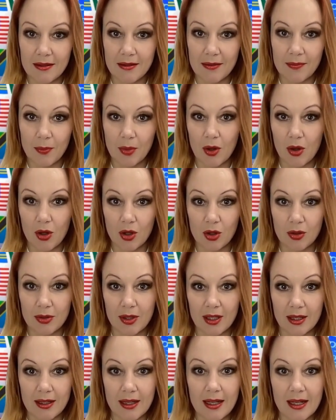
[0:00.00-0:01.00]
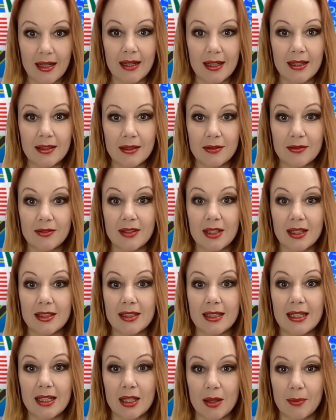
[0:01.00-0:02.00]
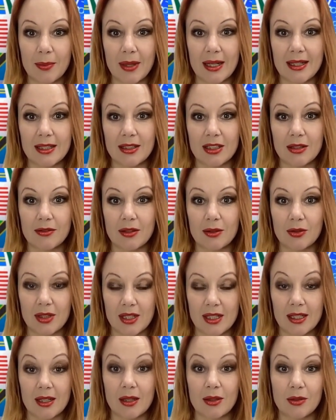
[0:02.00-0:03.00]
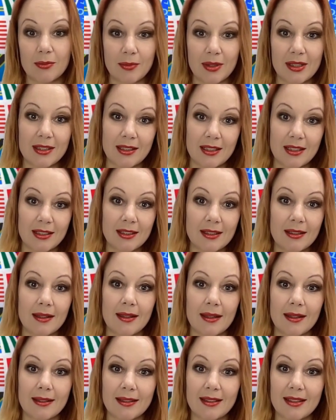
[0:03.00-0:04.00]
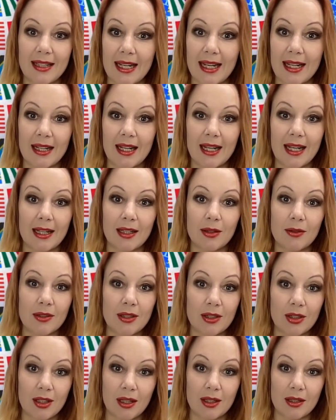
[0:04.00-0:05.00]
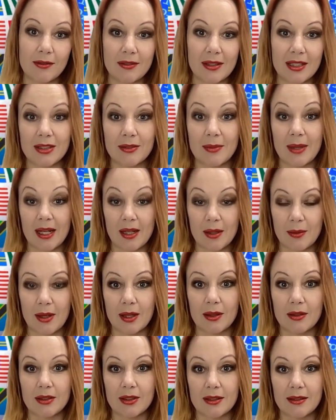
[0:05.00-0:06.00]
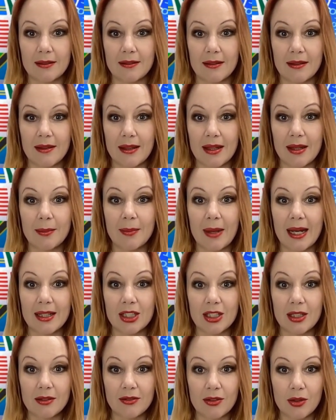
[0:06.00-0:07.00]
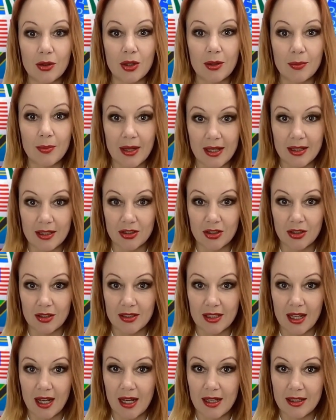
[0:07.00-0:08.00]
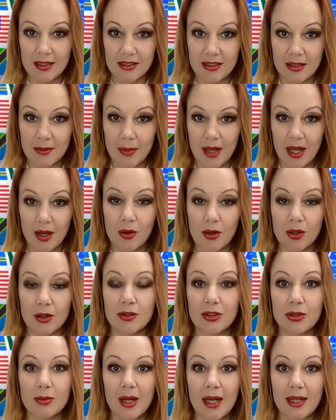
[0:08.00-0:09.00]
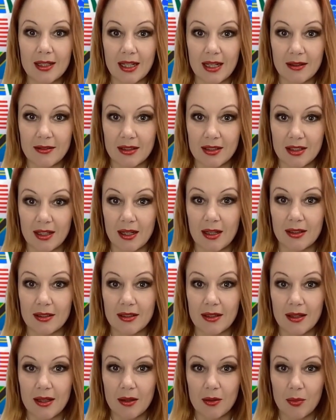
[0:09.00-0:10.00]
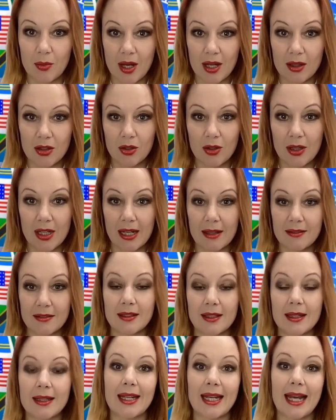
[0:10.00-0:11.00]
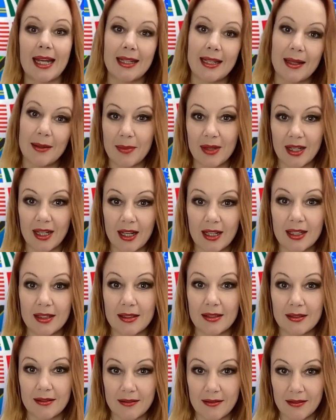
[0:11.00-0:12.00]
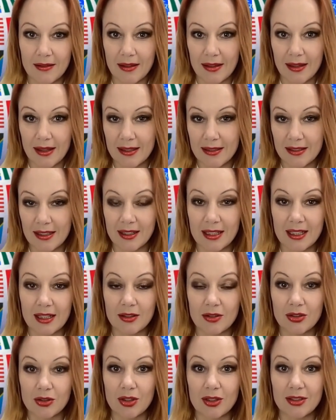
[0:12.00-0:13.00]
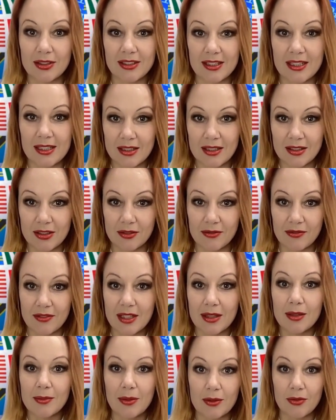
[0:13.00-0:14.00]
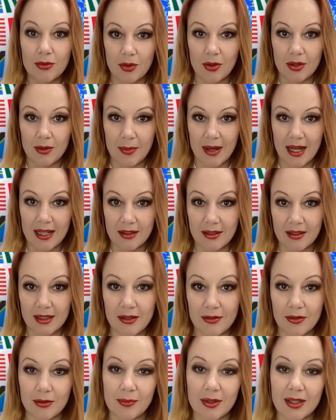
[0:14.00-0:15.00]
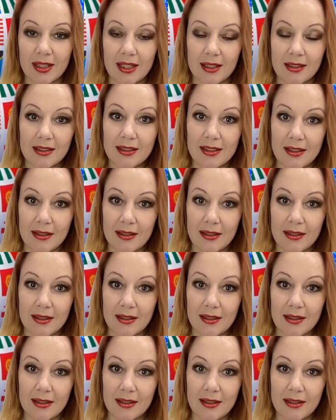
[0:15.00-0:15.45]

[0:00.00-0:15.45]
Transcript: Moreover, in the fiercely competitive arena of business, staying ahead of the curve is paramount. Imagine if your competitors harness the power of smart avatars while you're left lagging behind. It's akin to conceding defeat before the battle even begins.